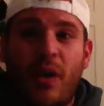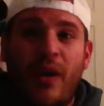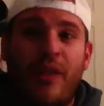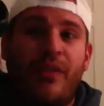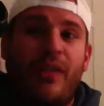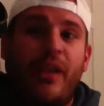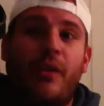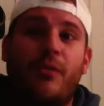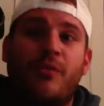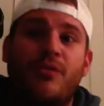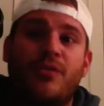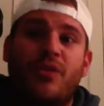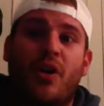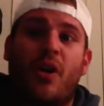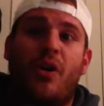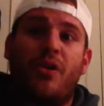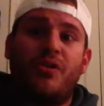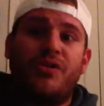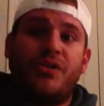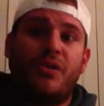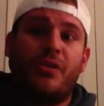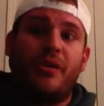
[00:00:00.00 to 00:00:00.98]
i think was
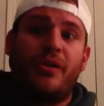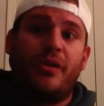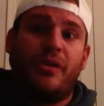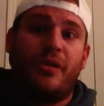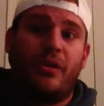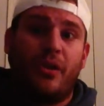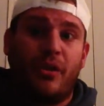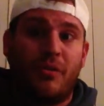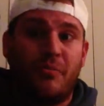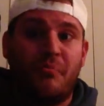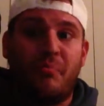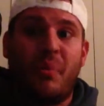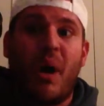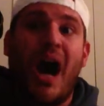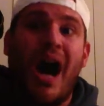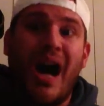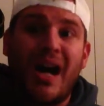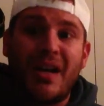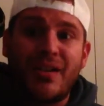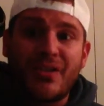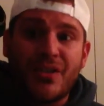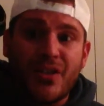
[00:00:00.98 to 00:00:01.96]
also her, her
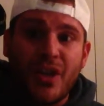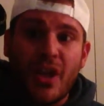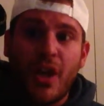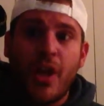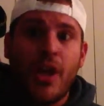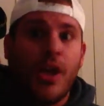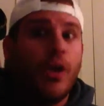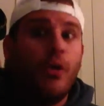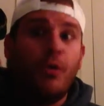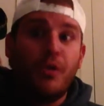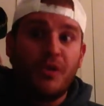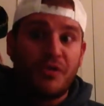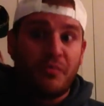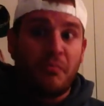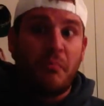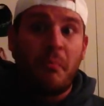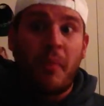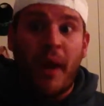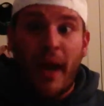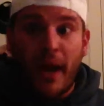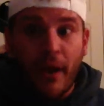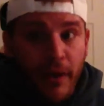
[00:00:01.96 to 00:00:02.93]
boss who was
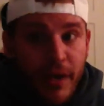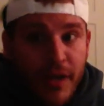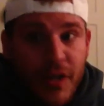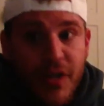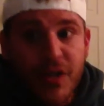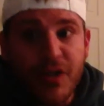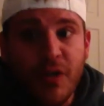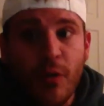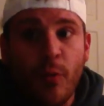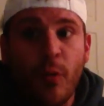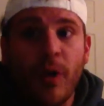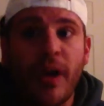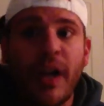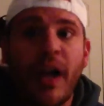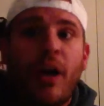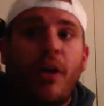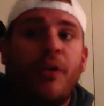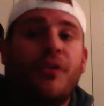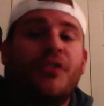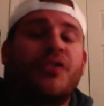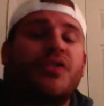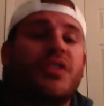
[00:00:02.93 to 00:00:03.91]
married to someone
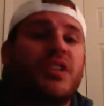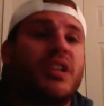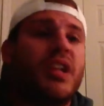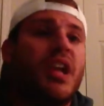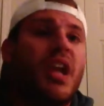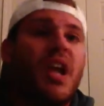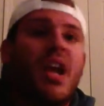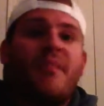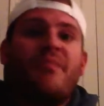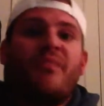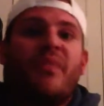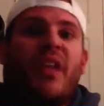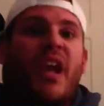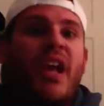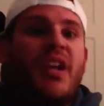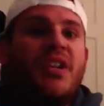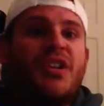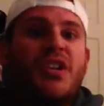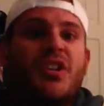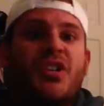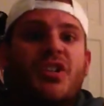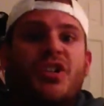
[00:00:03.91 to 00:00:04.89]
else and
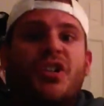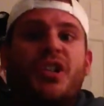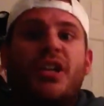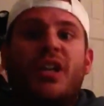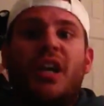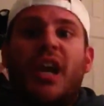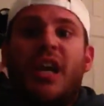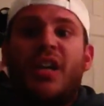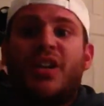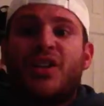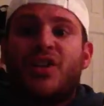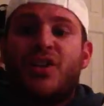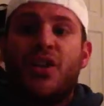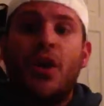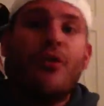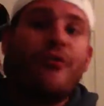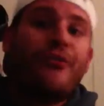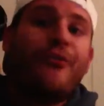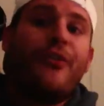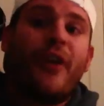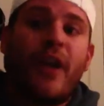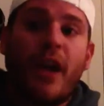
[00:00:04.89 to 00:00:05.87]
and just she got
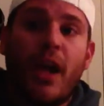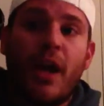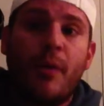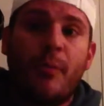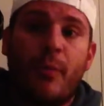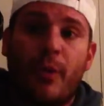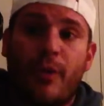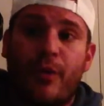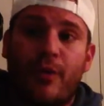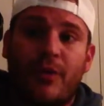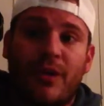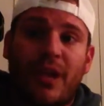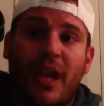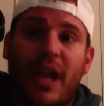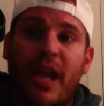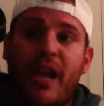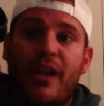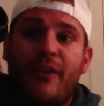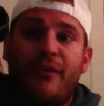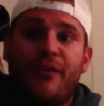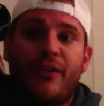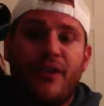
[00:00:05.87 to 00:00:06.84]
so fed up with her
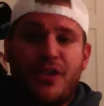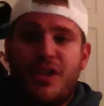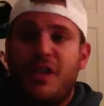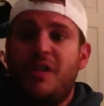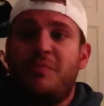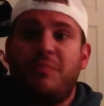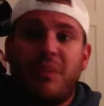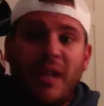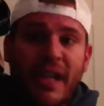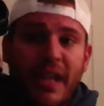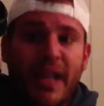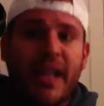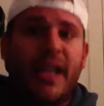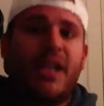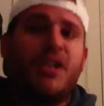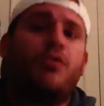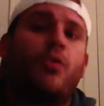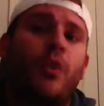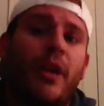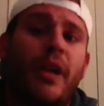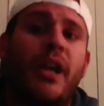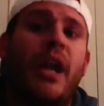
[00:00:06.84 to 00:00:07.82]
life and she's playing like a
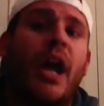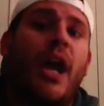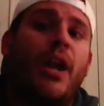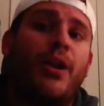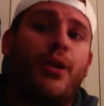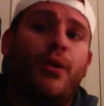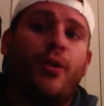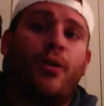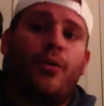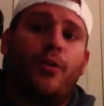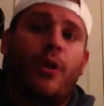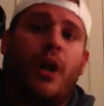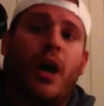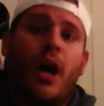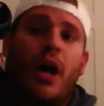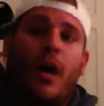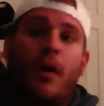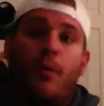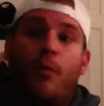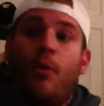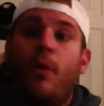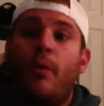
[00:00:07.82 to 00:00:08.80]
29 year old
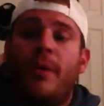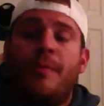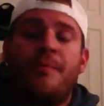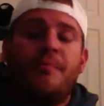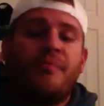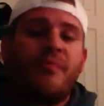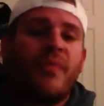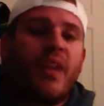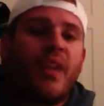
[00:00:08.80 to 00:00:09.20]
uh, woman